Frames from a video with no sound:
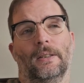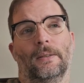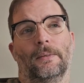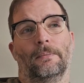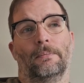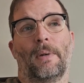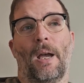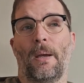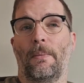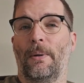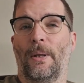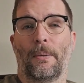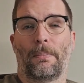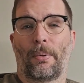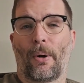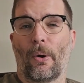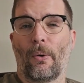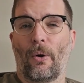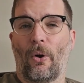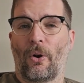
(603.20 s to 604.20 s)
maybe the
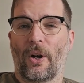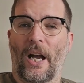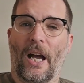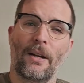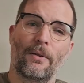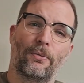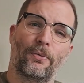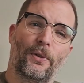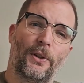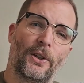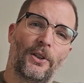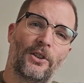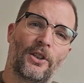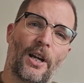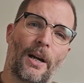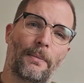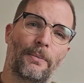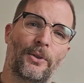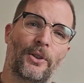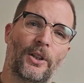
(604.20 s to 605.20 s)
prologue and first
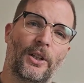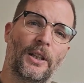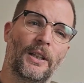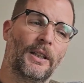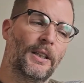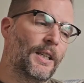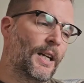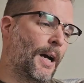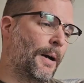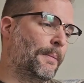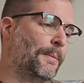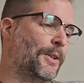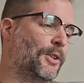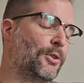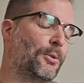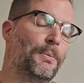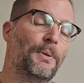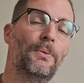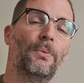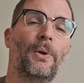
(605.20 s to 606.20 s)
chapter. and um, this
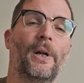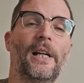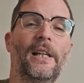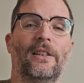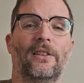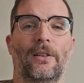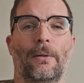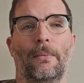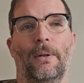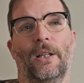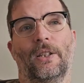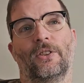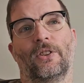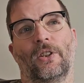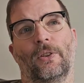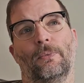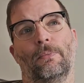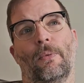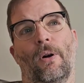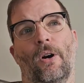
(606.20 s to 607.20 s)
will be really similar
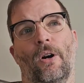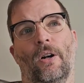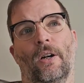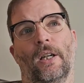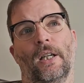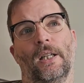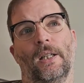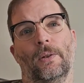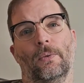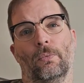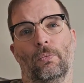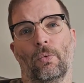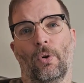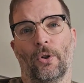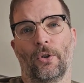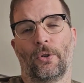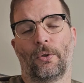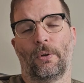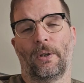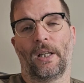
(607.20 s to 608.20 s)
to my
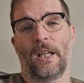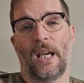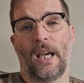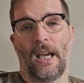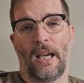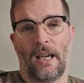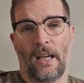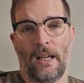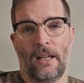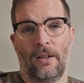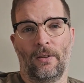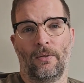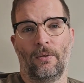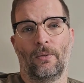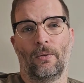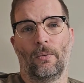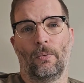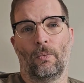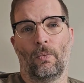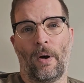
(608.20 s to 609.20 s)
Wandering
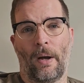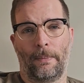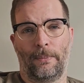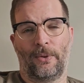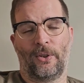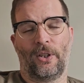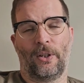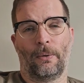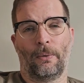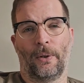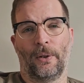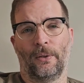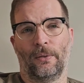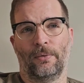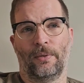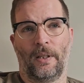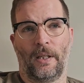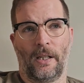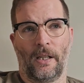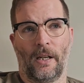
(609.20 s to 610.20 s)
Inn web serial
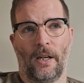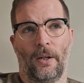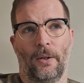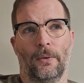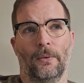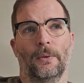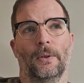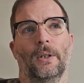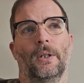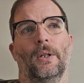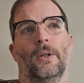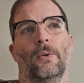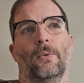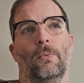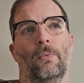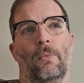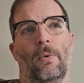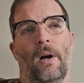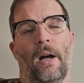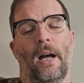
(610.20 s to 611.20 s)
video,
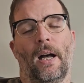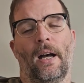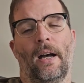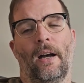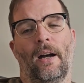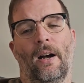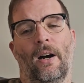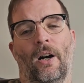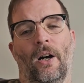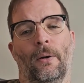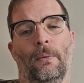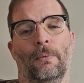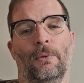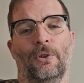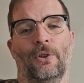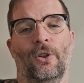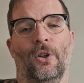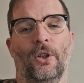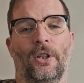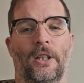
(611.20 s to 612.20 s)
where I
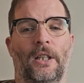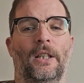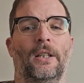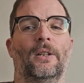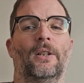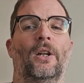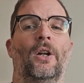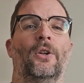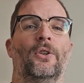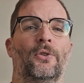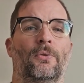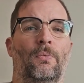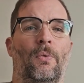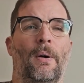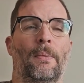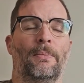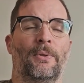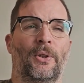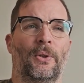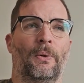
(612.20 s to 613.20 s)
was looking at loads of
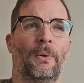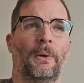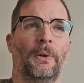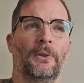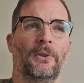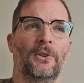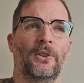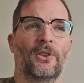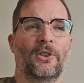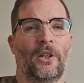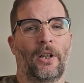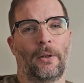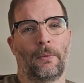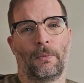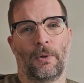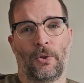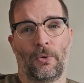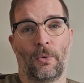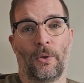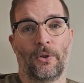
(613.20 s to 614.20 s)
web serials and deciding
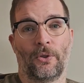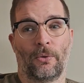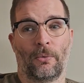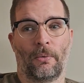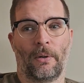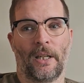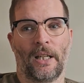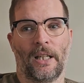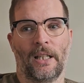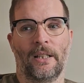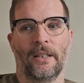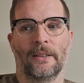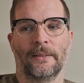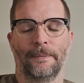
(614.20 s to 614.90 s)
which one to read.